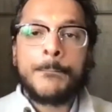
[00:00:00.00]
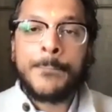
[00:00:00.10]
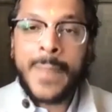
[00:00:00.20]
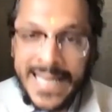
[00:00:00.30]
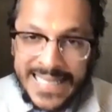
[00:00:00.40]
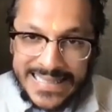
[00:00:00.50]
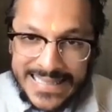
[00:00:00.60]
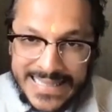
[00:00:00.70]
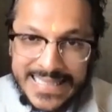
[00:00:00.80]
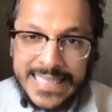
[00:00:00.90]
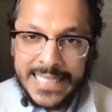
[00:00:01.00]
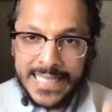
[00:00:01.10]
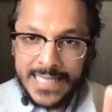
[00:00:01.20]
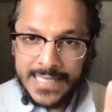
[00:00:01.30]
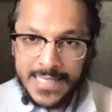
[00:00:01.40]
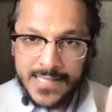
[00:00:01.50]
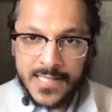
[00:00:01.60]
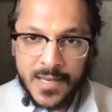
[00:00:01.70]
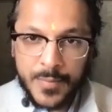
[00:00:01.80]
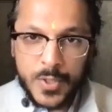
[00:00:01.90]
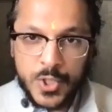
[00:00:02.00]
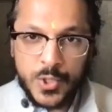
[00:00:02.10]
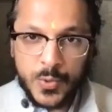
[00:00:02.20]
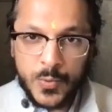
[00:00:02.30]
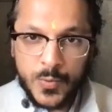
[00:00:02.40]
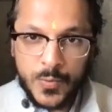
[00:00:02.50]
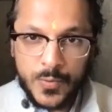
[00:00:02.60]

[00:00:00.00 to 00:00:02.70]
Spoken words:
Maitri, that's number two.